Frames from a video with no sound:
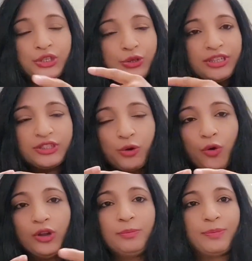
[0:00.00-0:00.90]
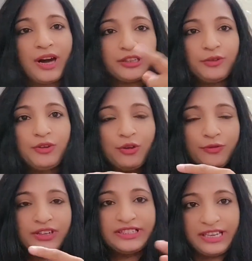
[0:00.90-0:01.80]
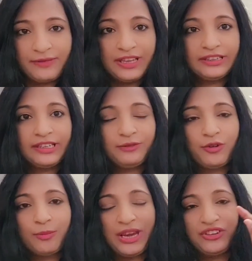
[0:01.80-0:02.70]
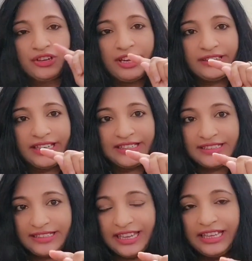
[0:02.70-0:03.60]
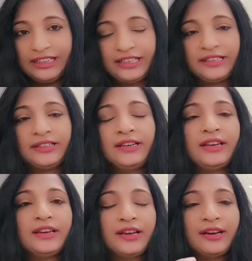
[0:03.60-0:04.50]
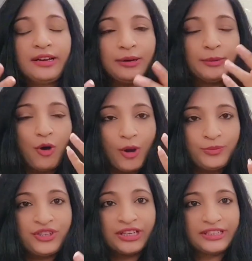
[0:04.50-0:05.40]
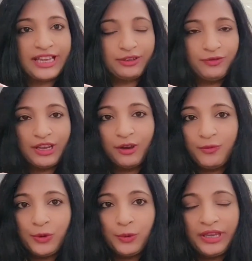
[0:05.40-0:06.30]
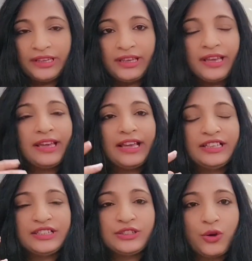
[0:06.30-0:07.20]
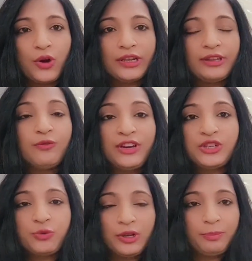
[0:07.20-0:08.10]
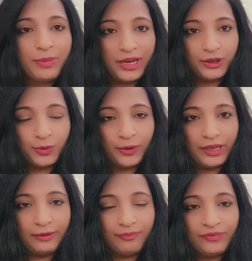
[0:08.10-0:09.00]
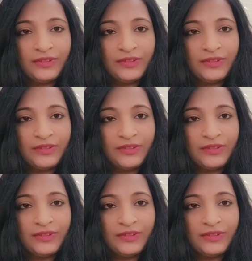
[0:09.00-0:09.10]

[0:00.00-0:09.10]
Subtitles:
So this whole pathway of receiving the information and then seeing the object that we are viewing is called the visual pathway.